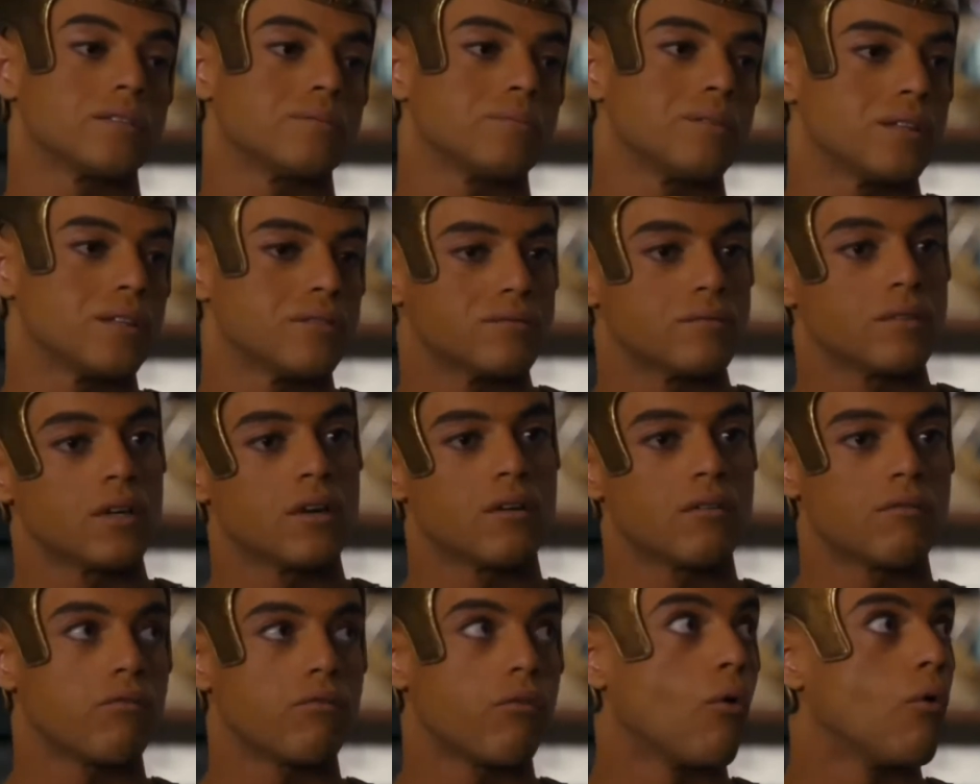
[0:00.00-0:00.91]
Night at the
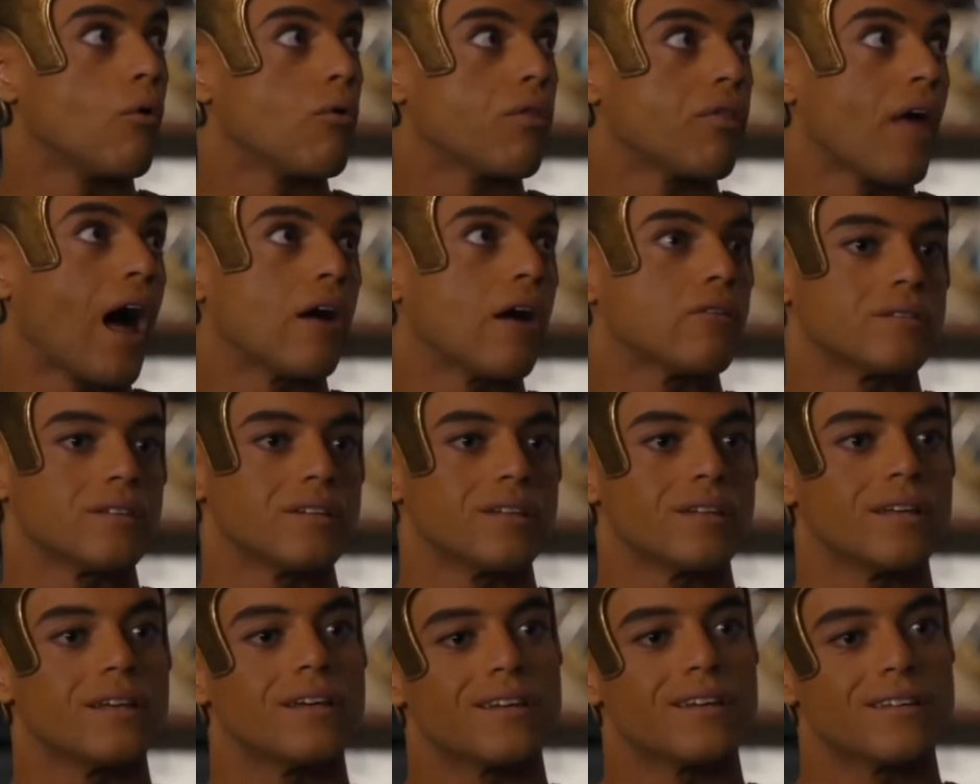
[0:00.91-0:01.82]
Museum, Battle of the
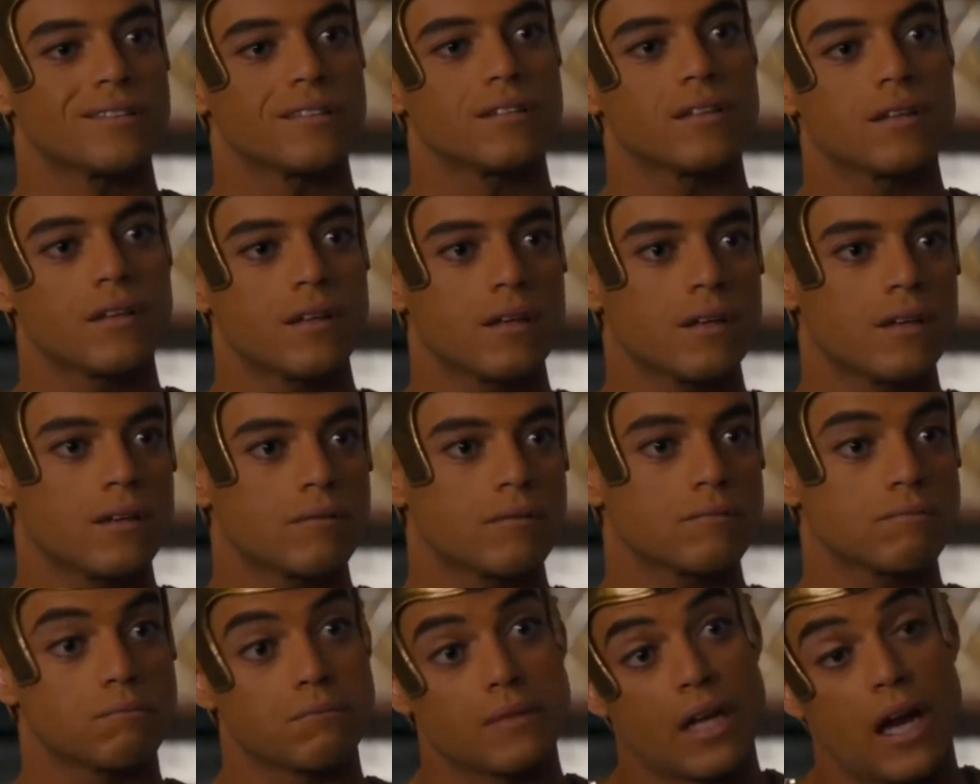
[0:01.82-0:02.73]
Smithsonian, but
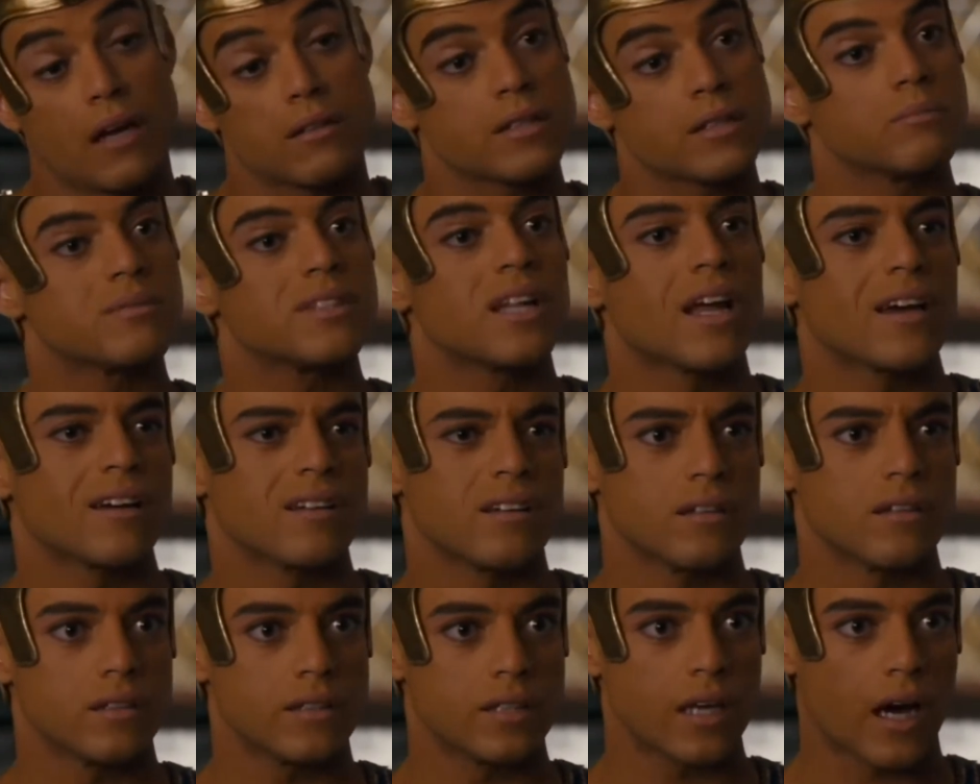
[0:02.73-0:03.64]
his journey from audition to